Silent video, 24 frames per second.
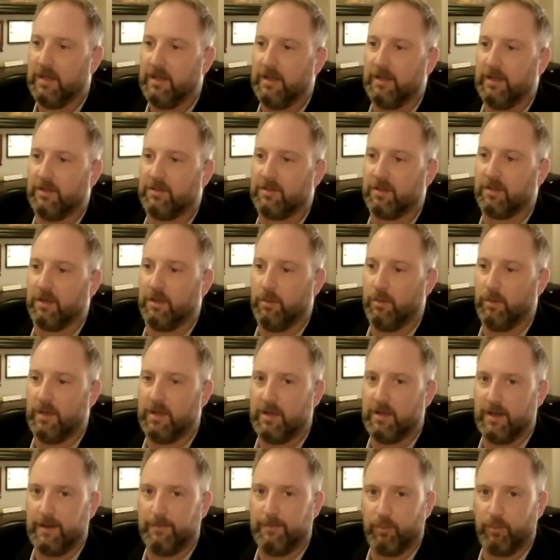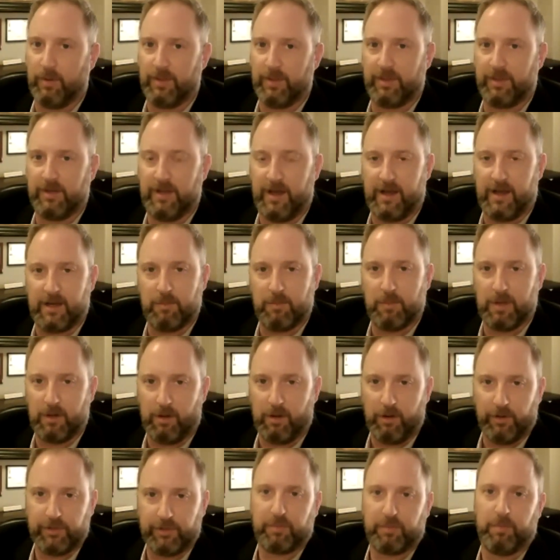And so you end up with a document
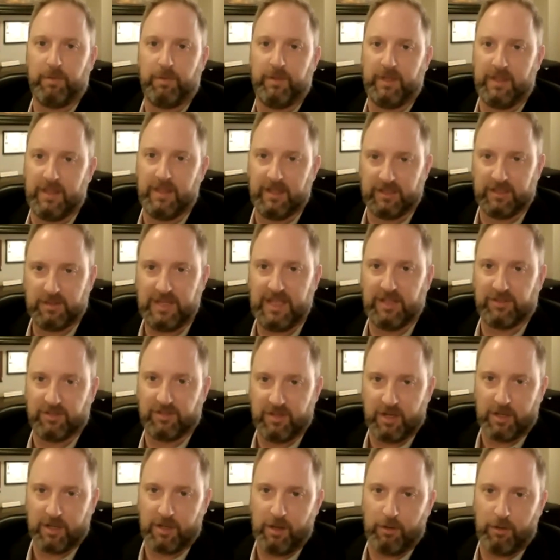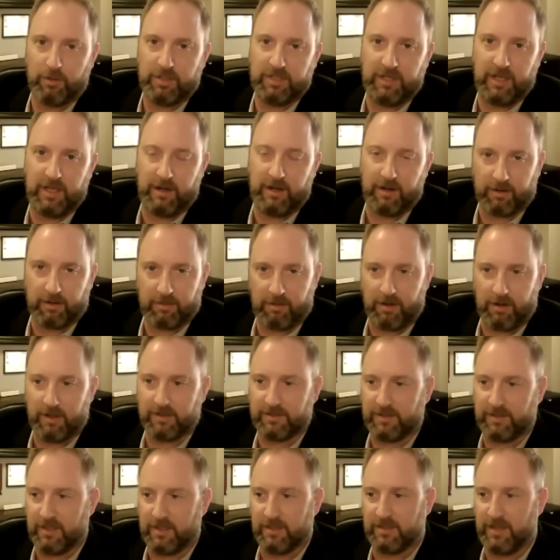ultimately that gets negotiated
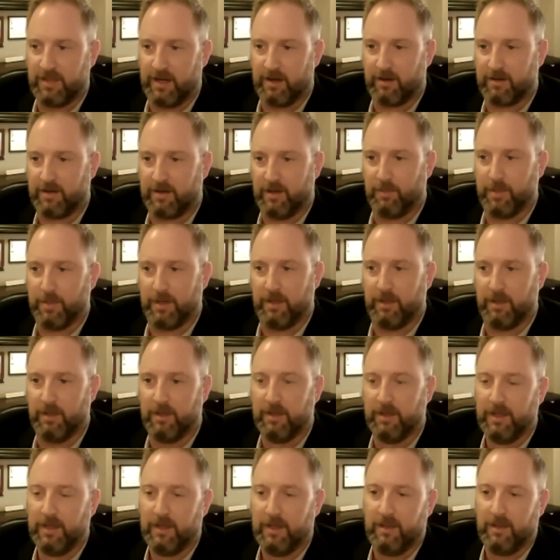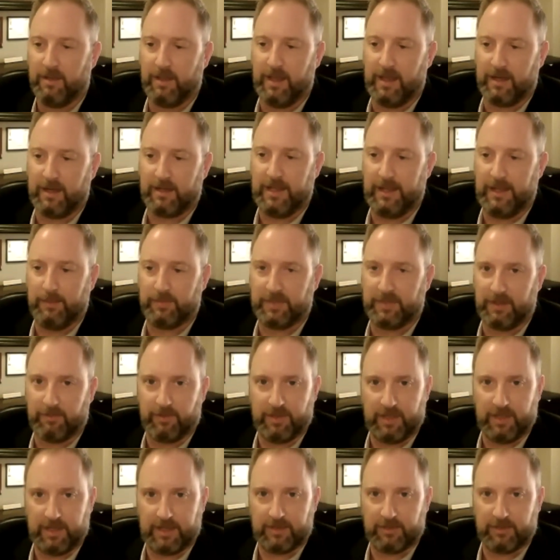across the entire company that keeps
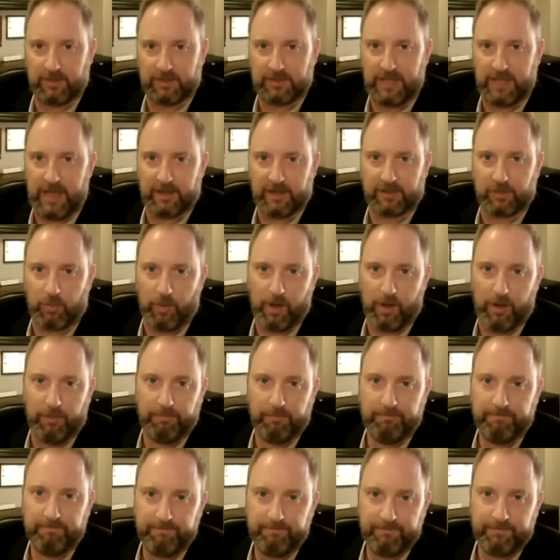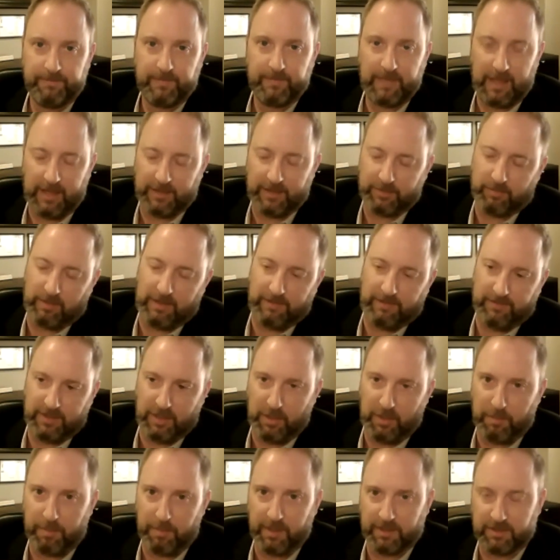everything at the status quo. That's what I've
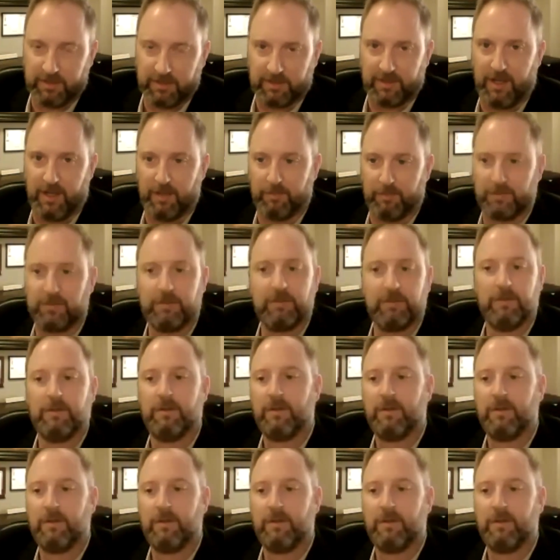seen a bunch of times.